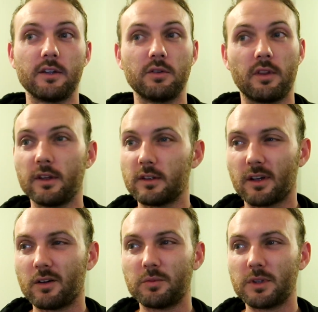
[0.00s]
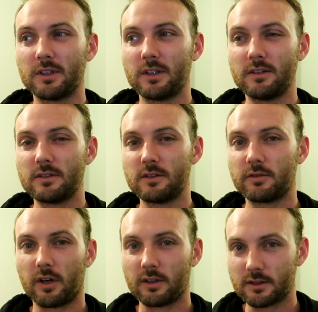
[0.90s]
You'd think that would be an easy,
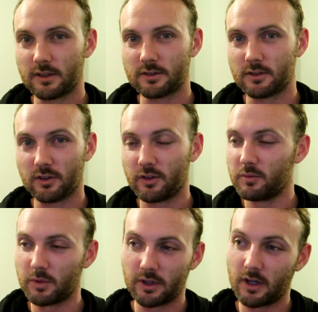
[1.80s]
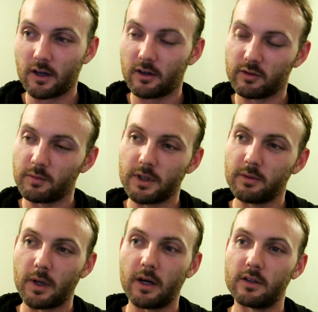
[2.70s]
fast lesson to learn, but nah, for me
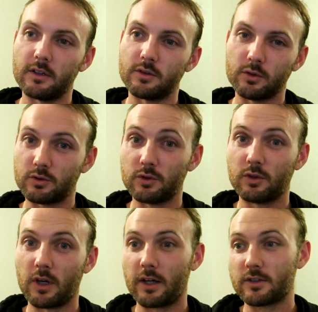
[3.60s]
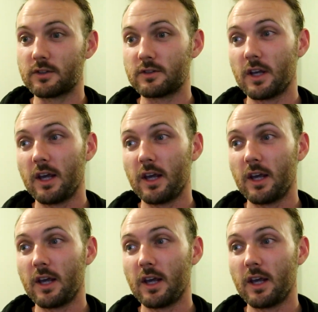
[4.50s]
apparently it took 2 crashes.